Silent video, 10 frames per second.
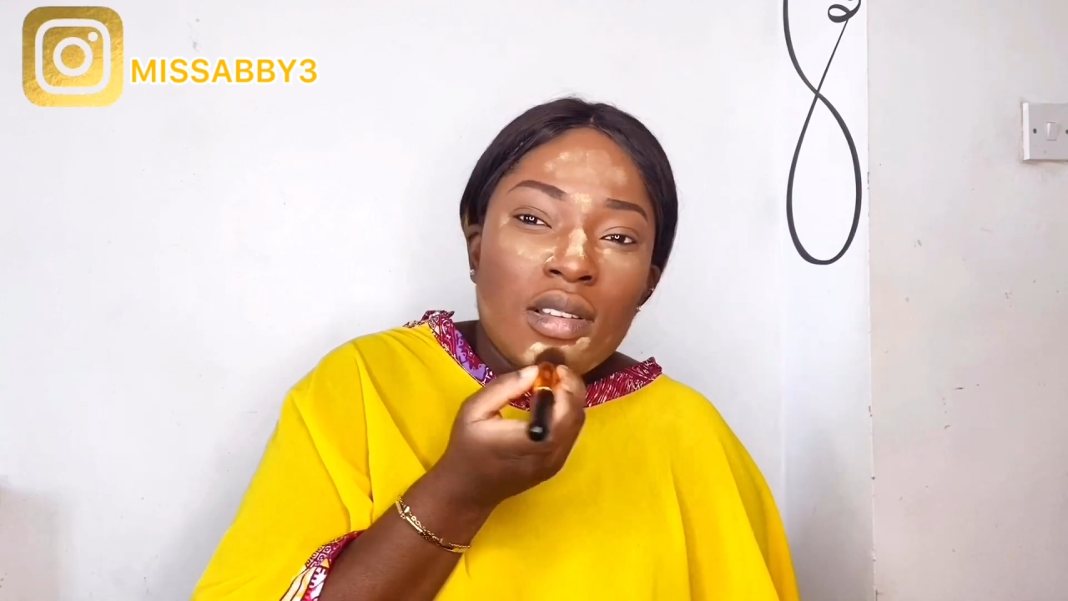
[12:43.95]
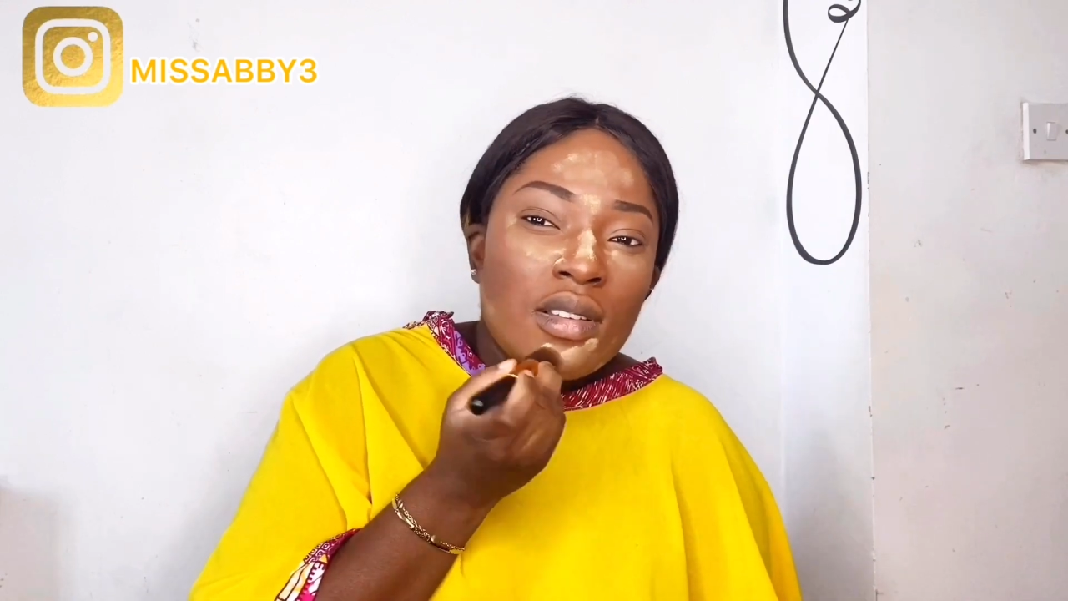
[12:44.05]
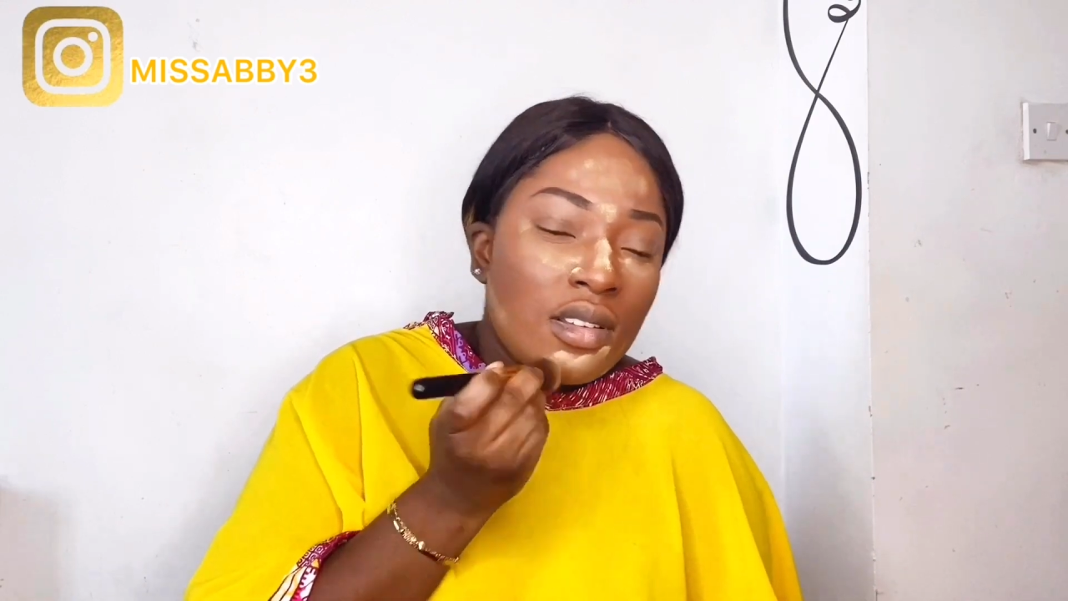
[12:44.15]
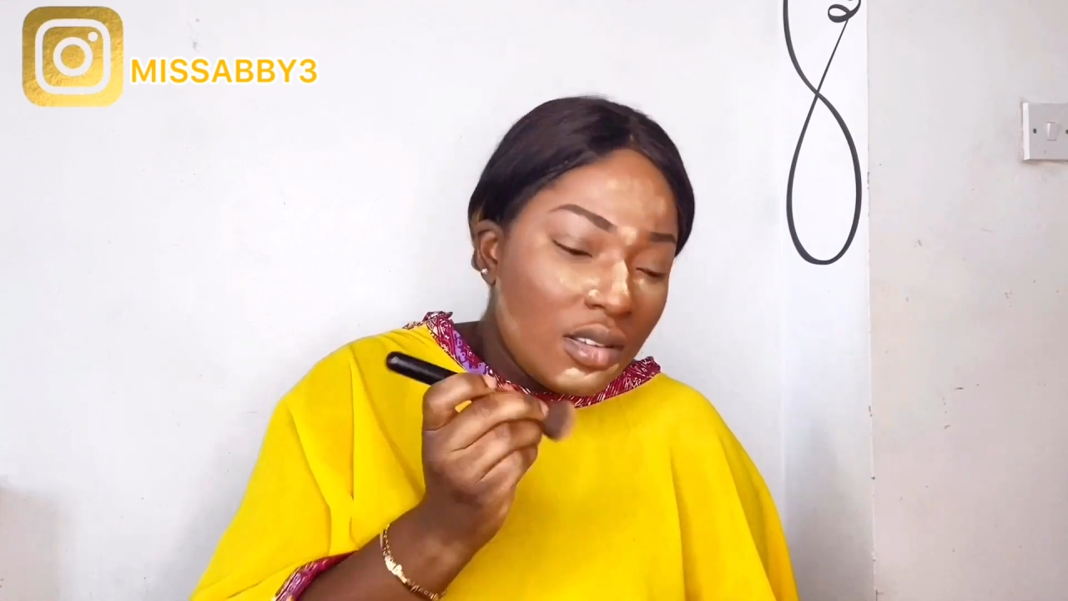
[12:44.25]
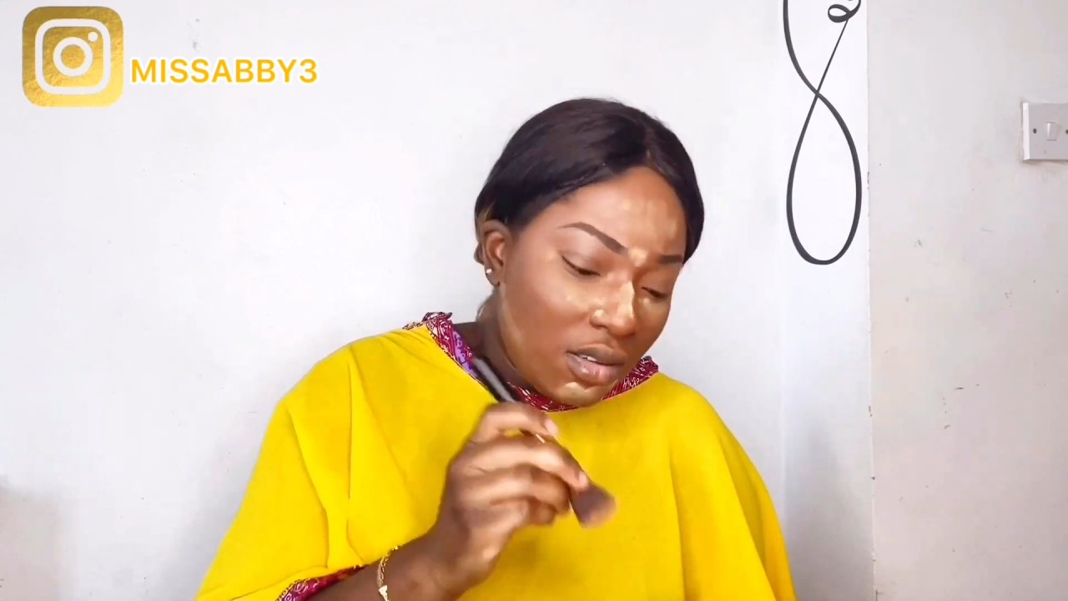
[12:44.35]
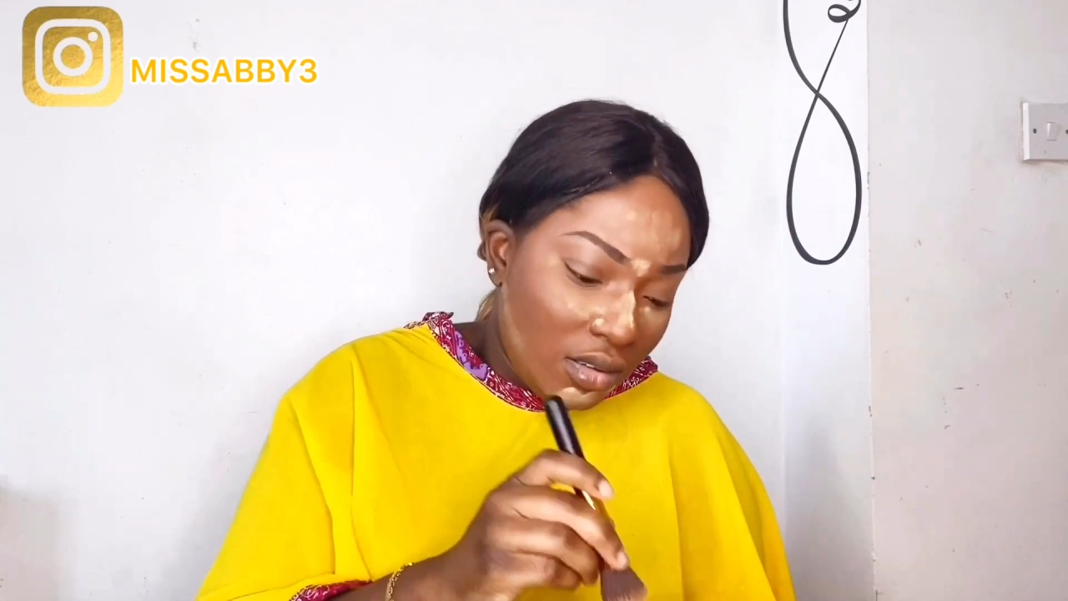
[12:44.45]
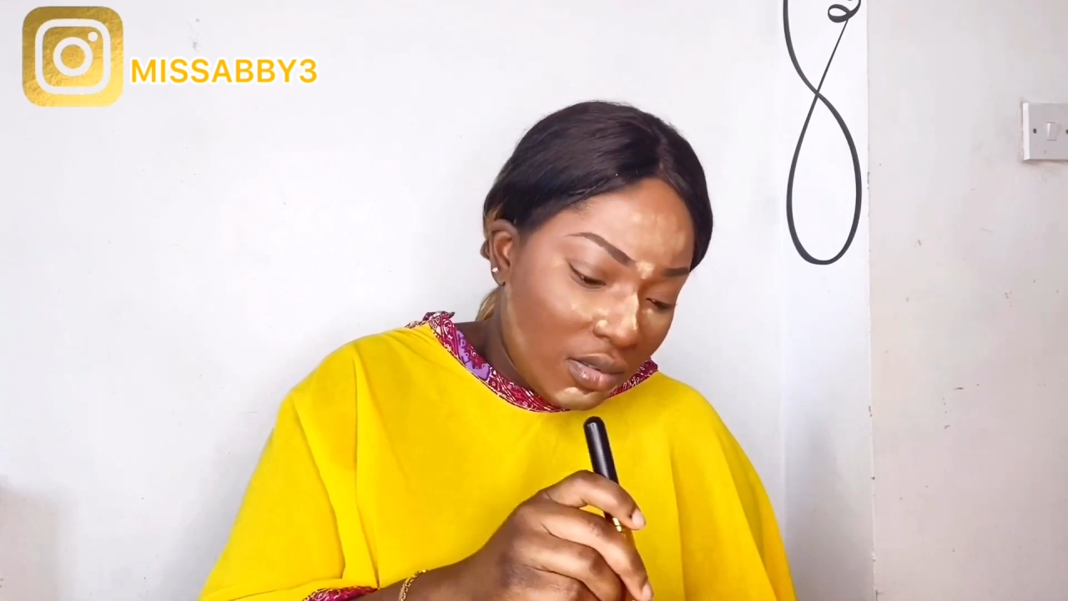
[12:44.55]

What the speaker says: hey,